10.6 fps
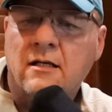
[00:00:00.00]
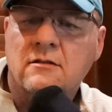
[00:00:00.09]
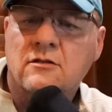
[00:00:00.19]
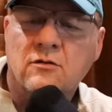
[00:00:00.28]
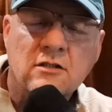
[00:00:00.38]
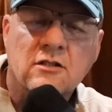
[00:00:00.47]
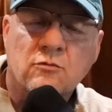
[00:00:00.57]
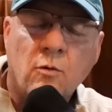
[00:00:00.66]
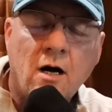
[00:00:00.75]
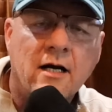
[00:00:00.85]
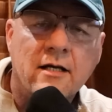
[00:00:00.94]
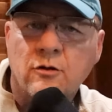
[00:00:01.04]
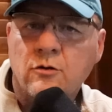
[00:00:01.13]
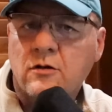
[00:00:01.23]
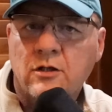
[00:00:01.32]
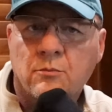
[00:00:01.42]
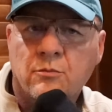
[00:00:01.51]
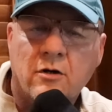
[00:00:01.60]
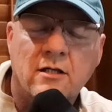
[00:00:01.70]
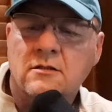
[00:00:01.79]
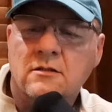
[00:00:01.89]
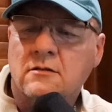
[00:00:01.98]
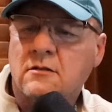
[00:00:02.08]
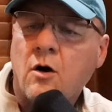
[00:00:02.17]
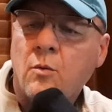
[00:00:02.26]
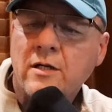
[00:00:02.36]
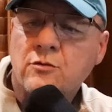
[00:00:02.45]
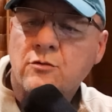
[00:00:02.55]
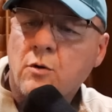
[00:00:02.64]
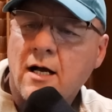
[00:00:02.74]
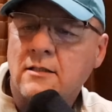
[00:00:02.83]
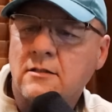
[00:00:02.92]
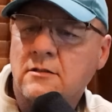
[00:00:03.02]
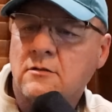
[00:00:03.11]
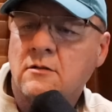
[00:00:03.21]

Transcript: so this is why nuclear prices always rise